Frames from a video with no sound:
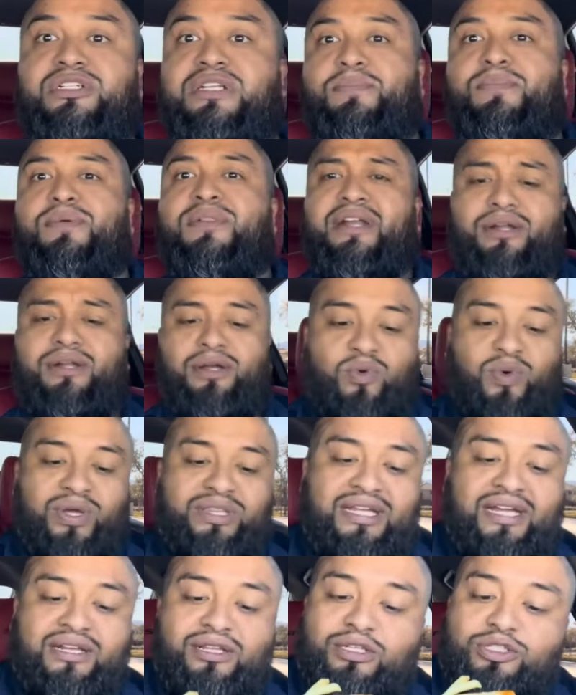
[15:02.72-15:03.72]
not pulling out a
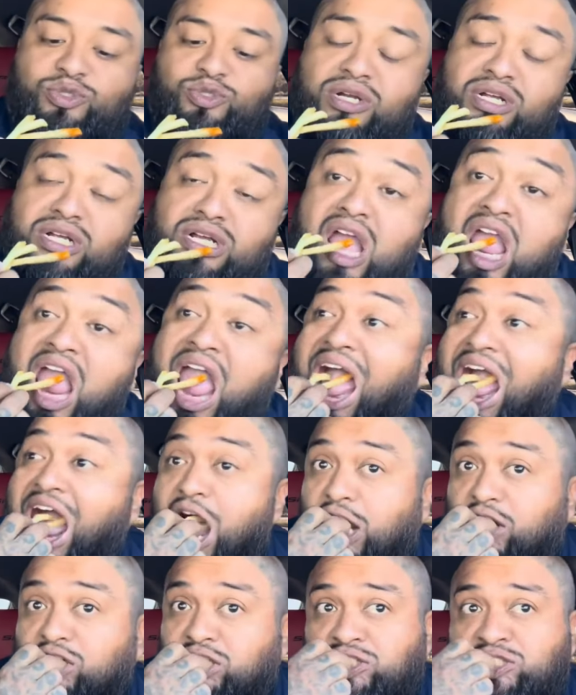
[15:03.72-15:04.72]
cueta out of the trunk, eh?
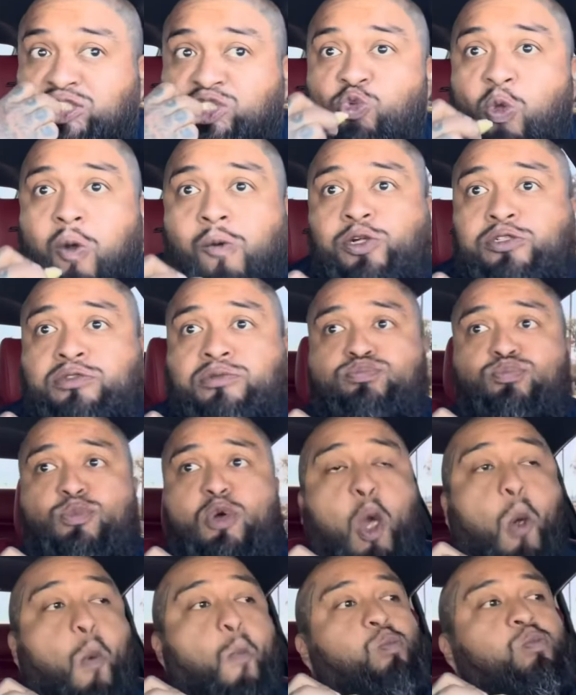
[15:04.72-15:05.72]

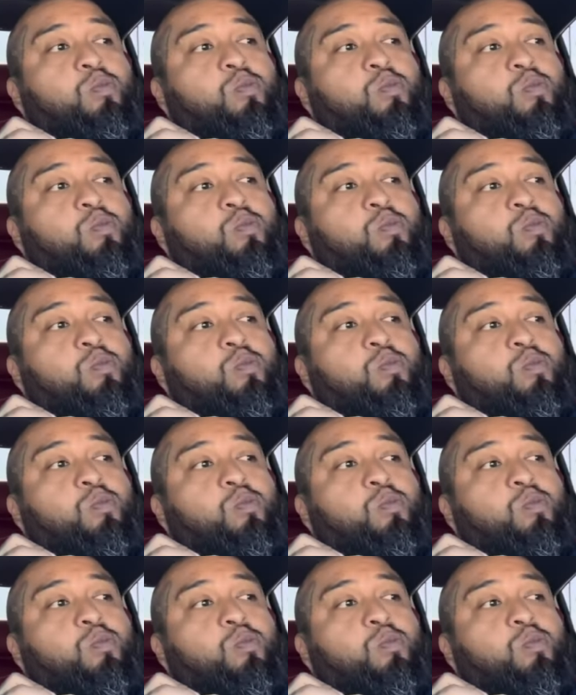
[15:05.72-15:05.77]
But,